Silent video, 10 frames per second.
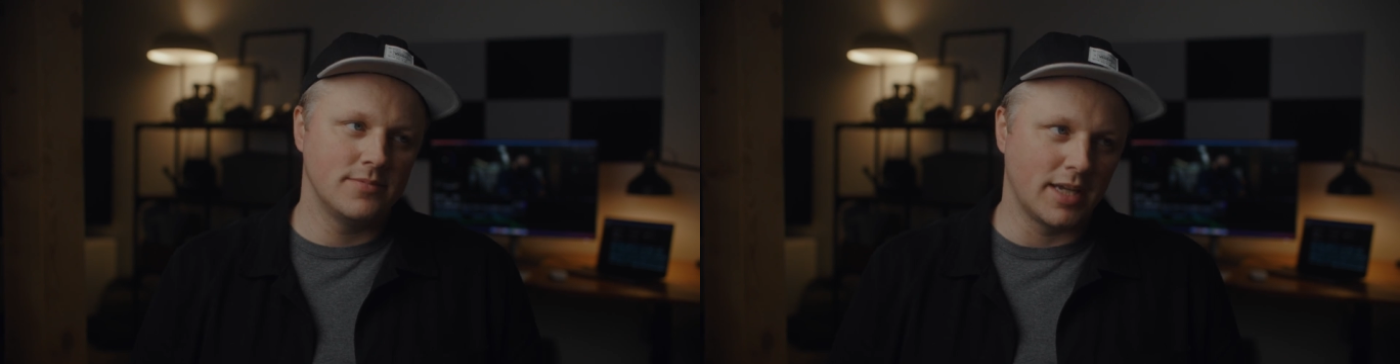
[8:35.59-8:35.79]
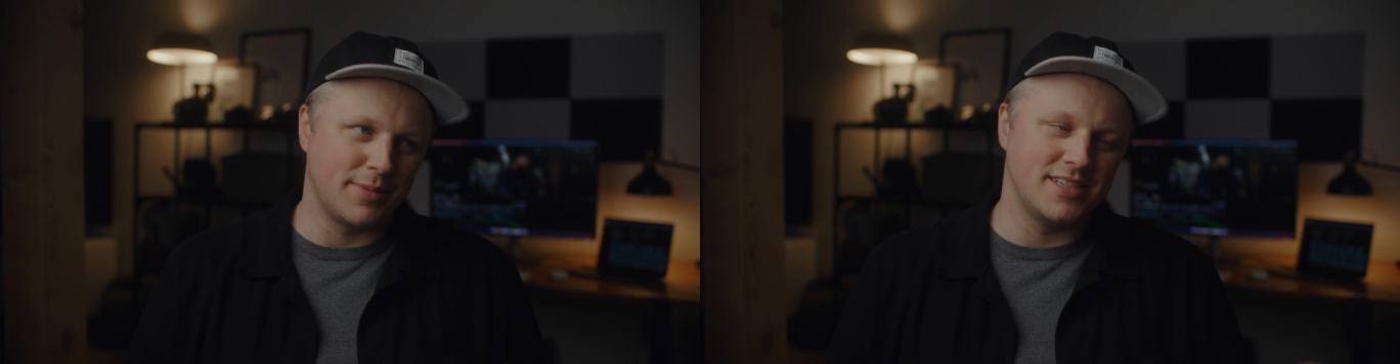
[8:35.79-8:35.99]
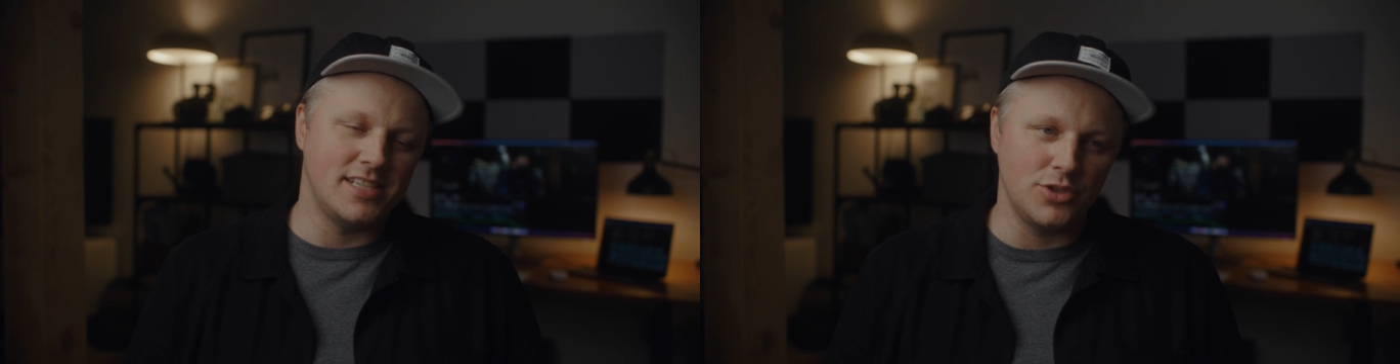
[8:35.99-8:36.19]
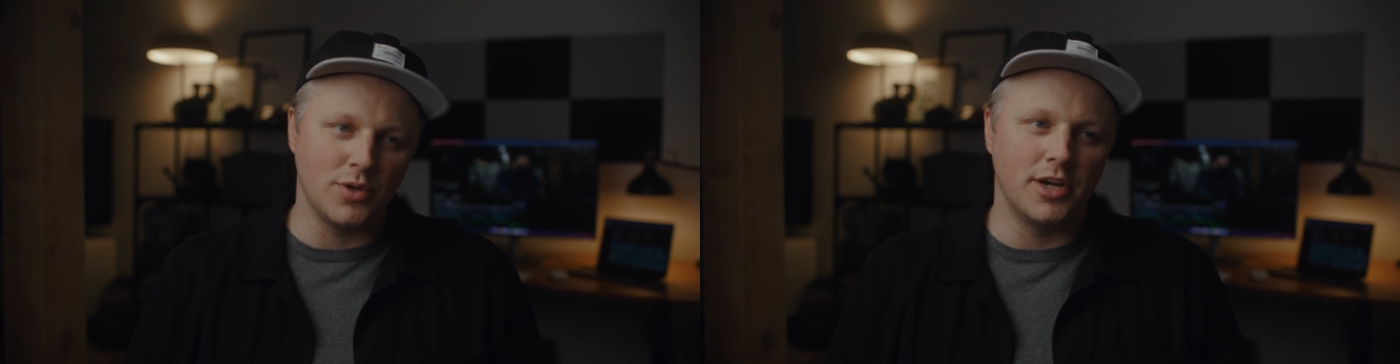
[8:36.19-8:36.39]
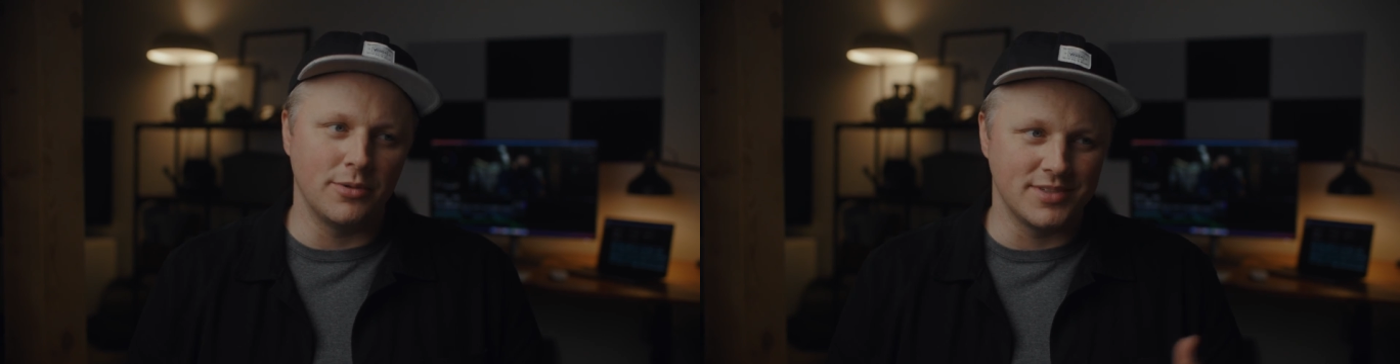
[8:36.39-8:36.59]
my
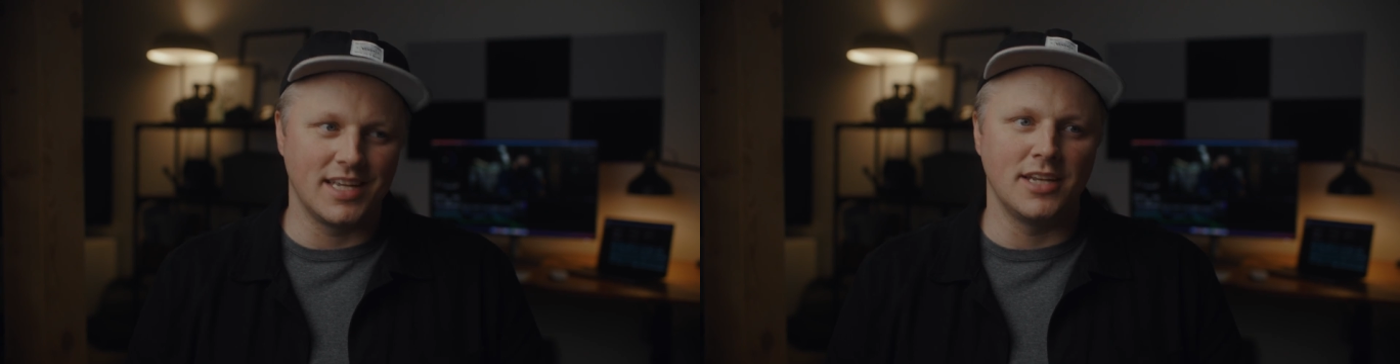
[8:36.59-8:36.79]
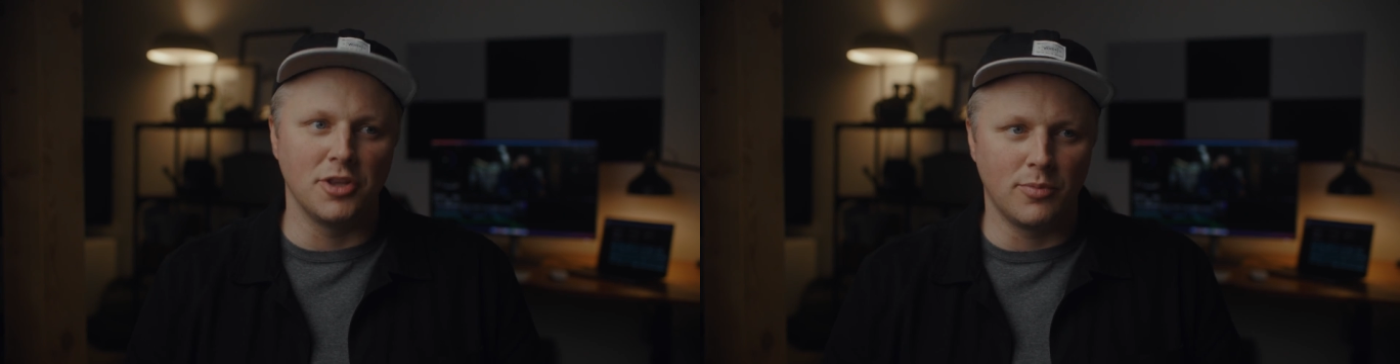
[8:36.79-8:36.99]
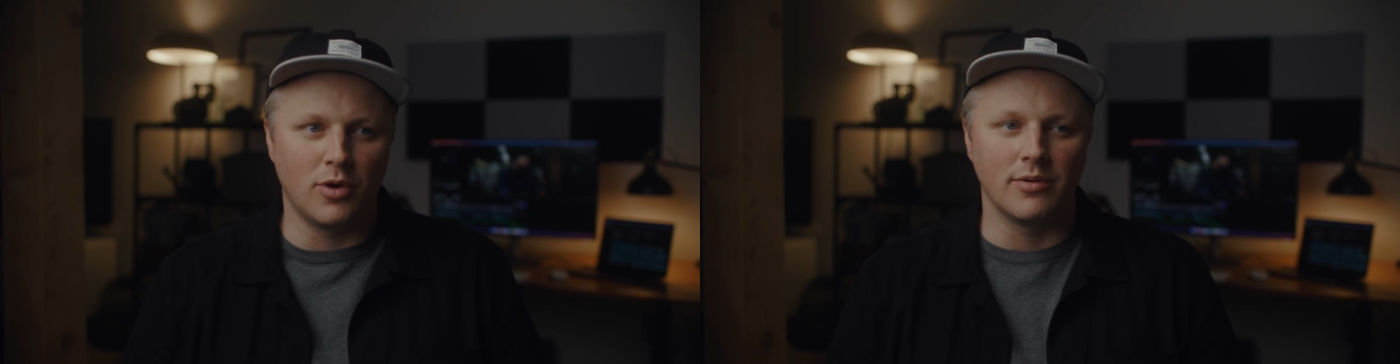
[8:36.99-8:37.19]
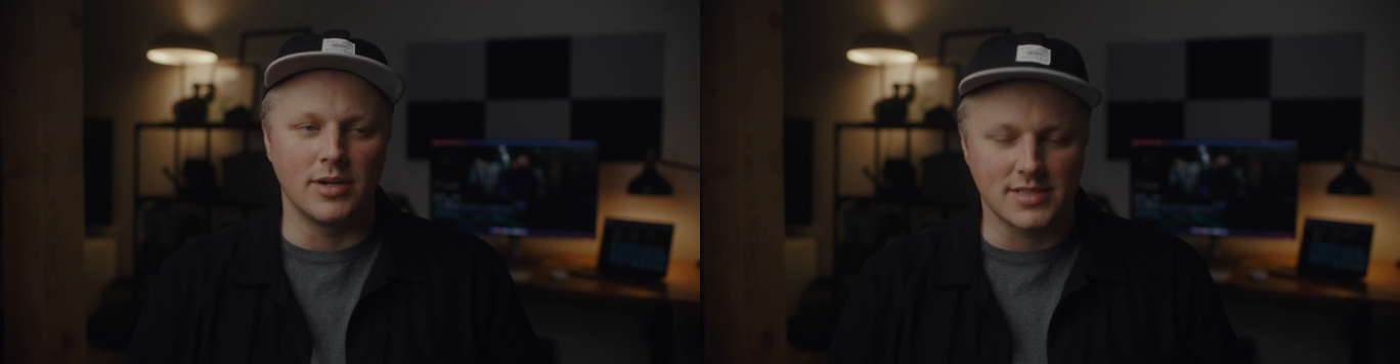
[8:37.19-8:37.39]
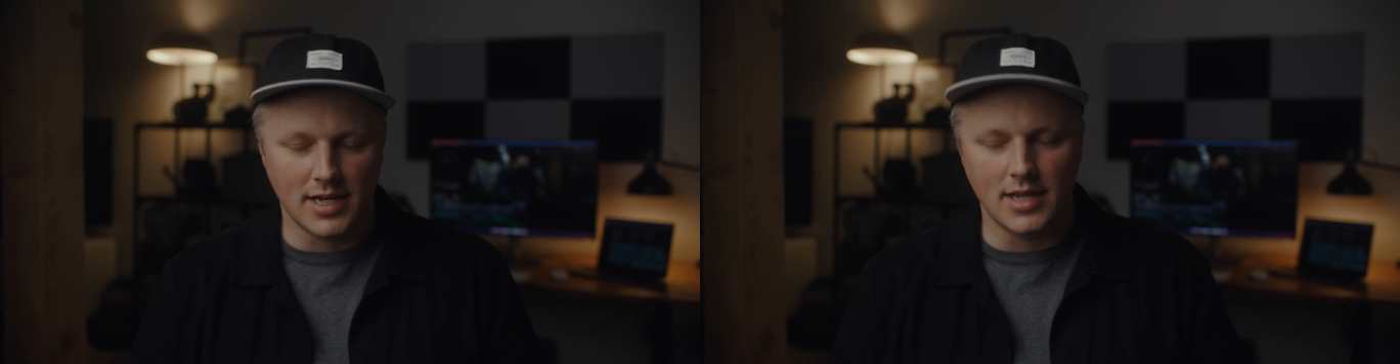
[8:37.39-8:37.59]
C200 was getting to the point where
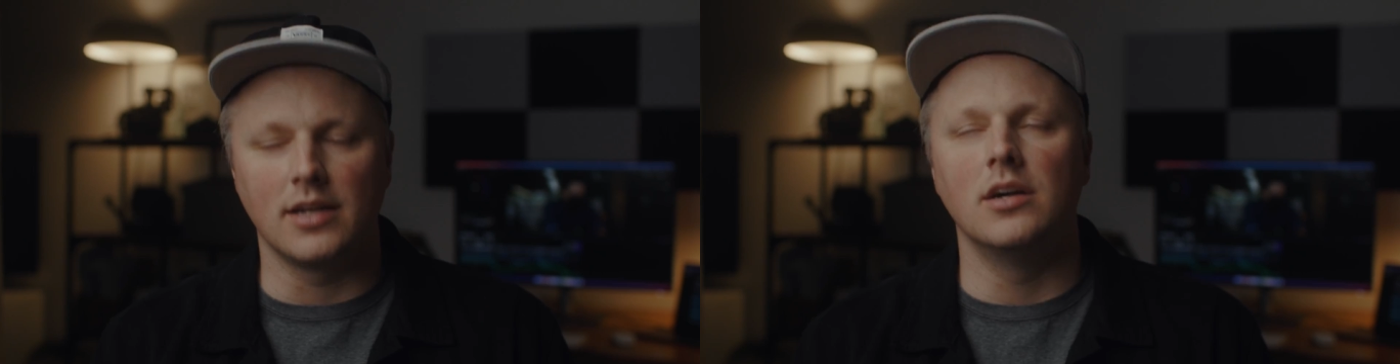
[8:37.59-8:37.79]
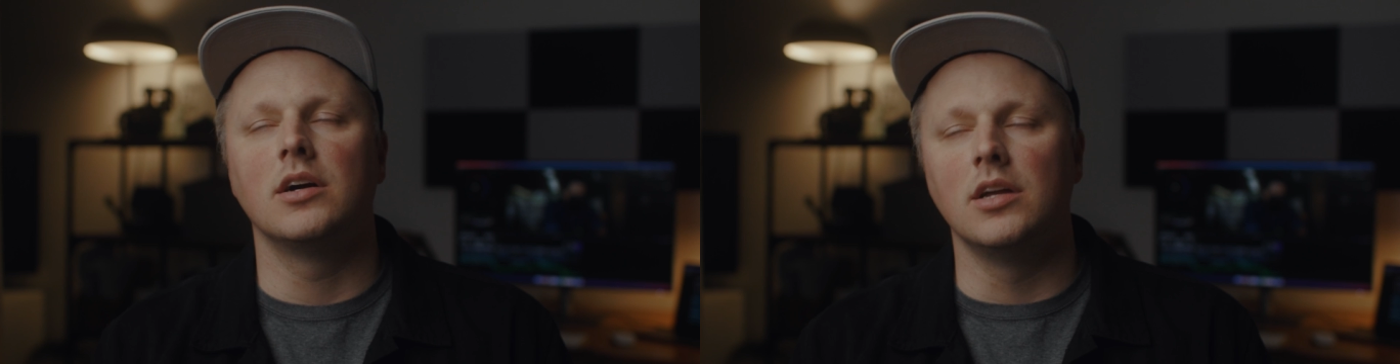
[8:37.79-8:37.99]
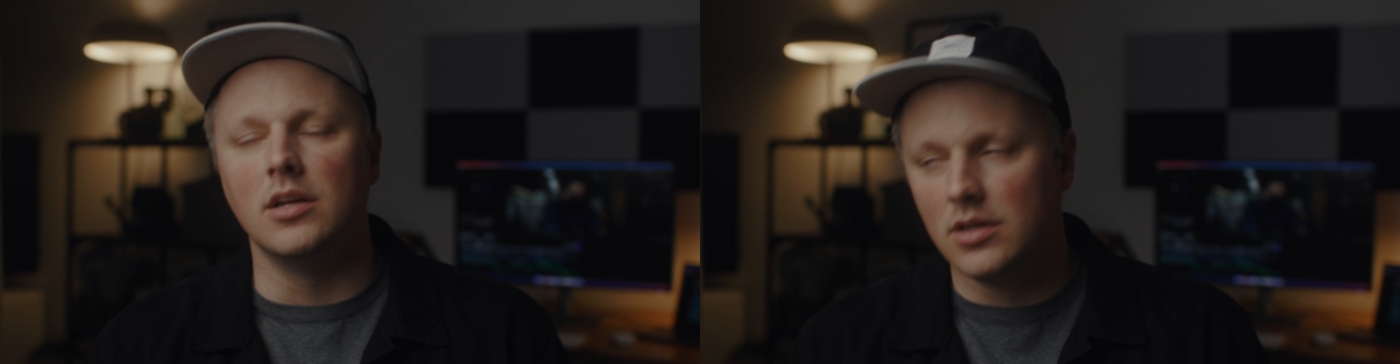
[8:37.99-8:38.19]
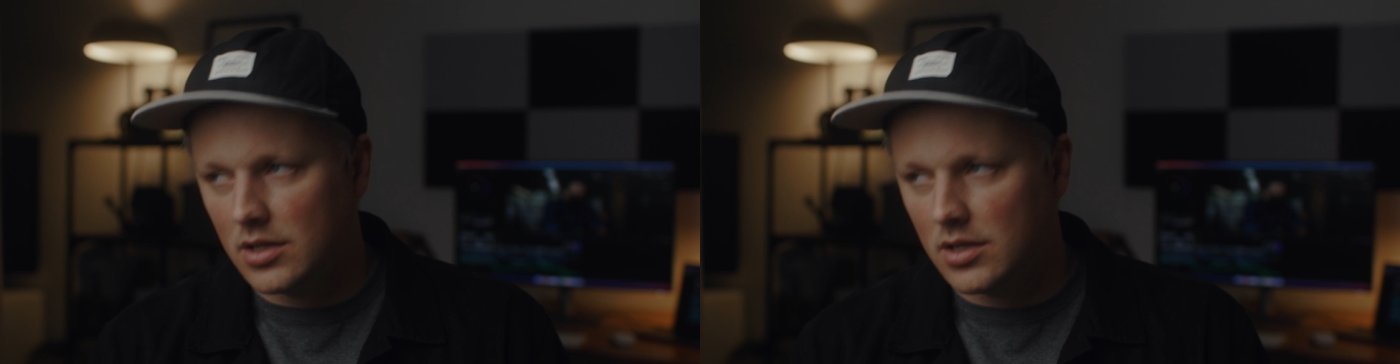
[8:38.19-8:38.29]
I was kind of like, ugh.